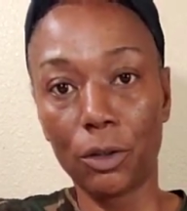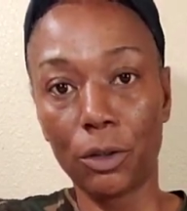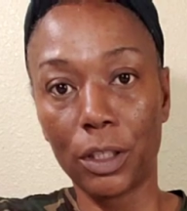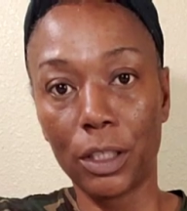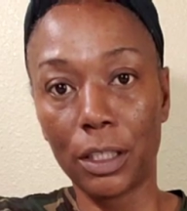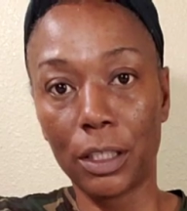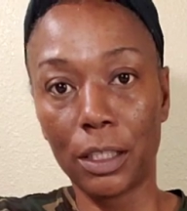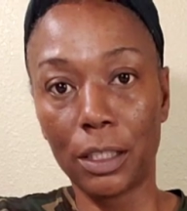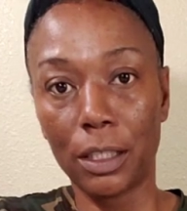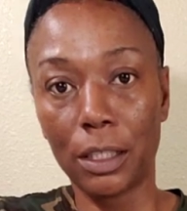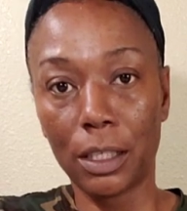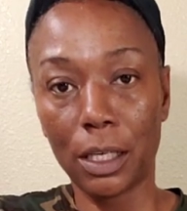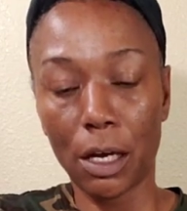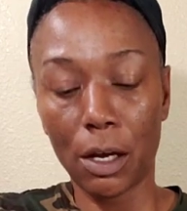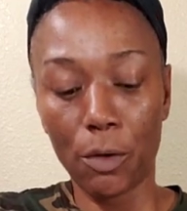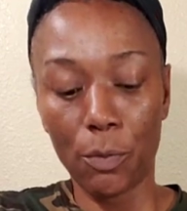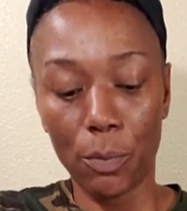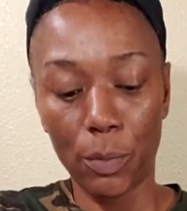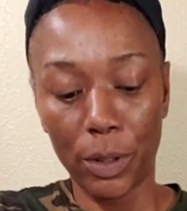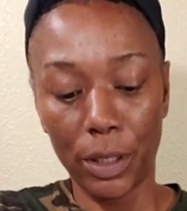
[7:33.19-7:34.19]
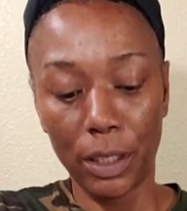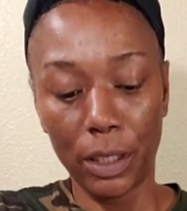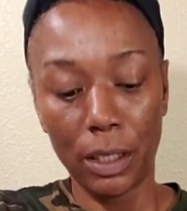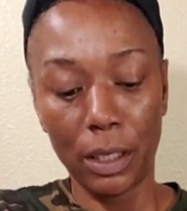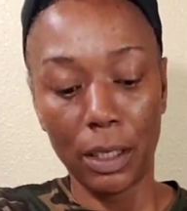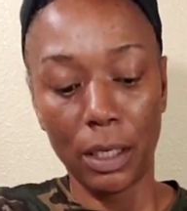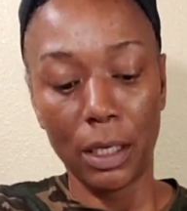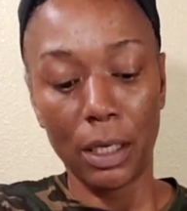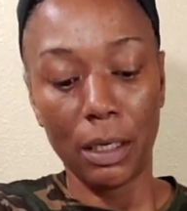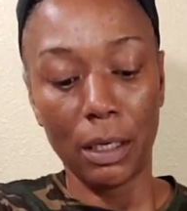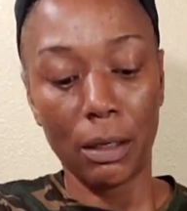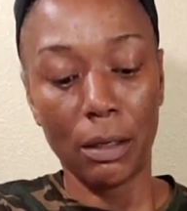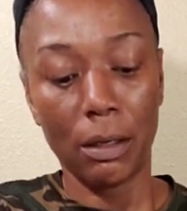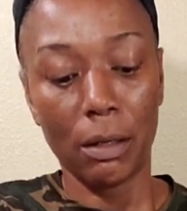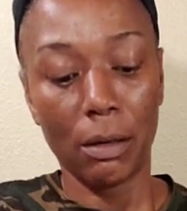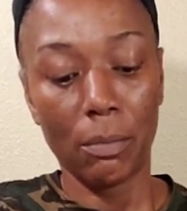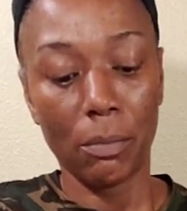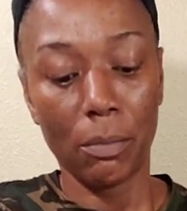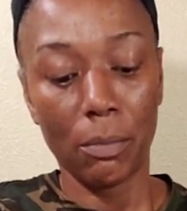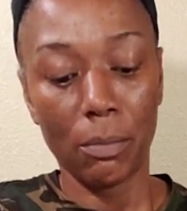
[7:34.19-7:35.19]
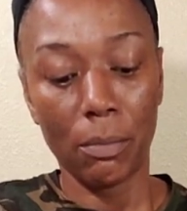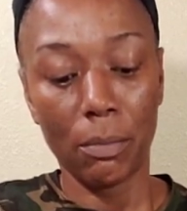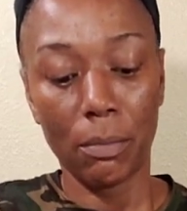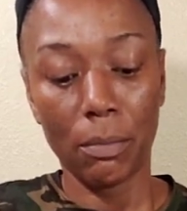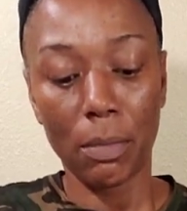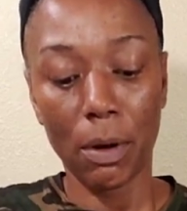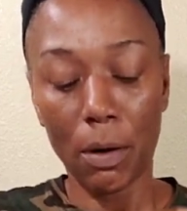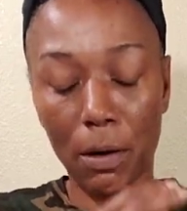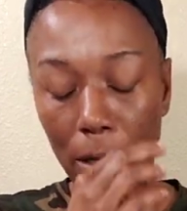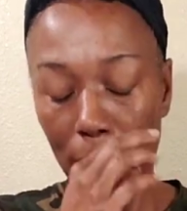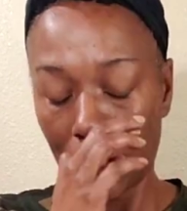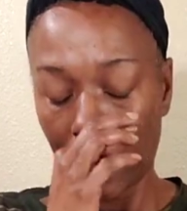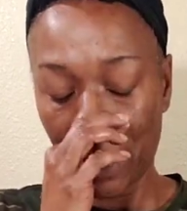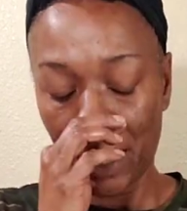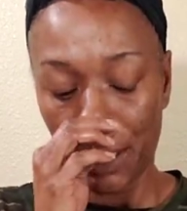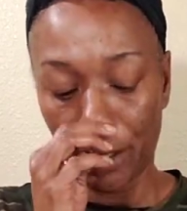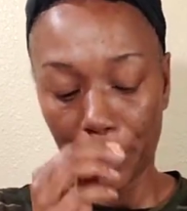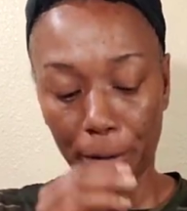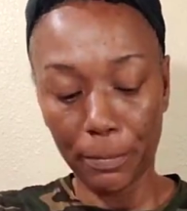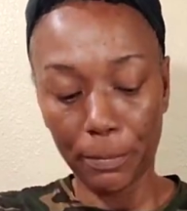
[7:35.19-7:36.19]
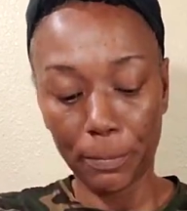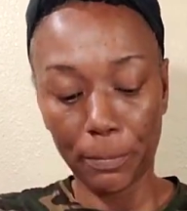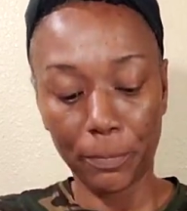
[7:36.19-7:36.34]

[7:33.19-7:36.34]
This is the open part here.